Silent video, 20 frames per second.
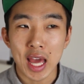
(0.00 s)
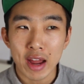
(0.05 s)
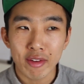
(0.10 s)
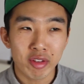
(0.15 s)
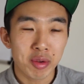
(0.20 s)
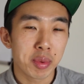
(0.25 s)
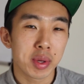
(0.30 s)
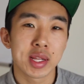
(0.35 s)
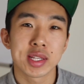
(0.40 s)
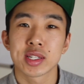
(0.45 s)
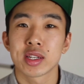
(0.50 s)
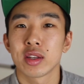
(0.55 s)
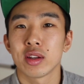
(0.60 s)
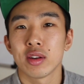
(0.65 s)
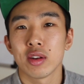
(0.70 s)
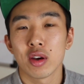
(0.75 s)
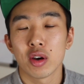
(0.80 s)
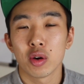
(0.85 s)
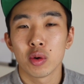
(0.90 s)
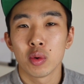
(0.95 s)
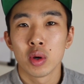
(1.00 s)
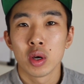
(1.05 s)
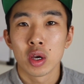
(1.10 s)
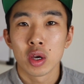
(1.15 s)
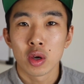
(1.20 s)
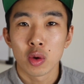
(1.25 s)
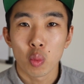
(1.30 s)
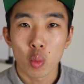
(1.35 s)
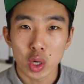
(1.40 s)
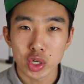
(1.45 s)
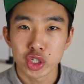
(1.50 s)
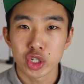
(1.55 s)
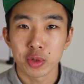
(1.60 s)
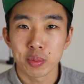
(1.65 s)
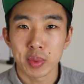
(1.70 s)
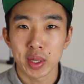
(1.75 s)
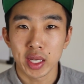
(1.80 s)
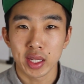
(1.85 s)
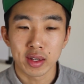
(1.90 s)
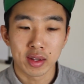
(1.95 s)
everybody's gonna know what you
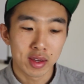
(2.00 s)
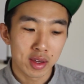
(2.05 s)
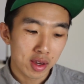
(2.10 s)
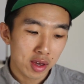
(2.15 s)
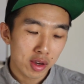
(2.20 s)
mean.